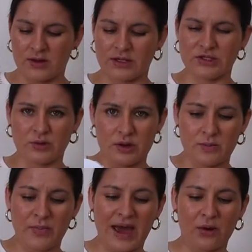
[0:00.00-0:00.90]
do
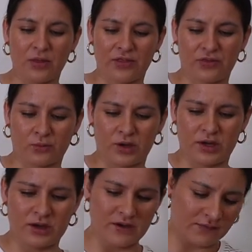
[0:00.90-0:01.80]
about
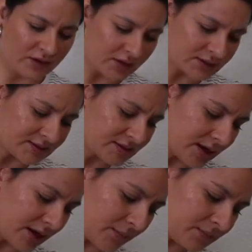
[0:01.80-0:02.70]
three of these
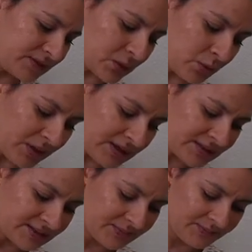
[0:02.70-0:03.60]
um, scoopies
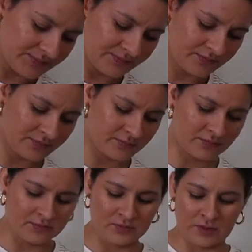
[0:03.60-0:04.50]

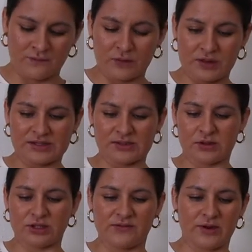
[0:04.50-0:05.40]
for this
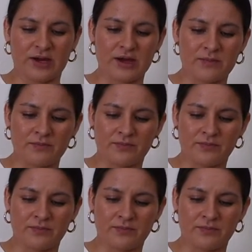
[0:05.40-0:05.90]
large of a cup.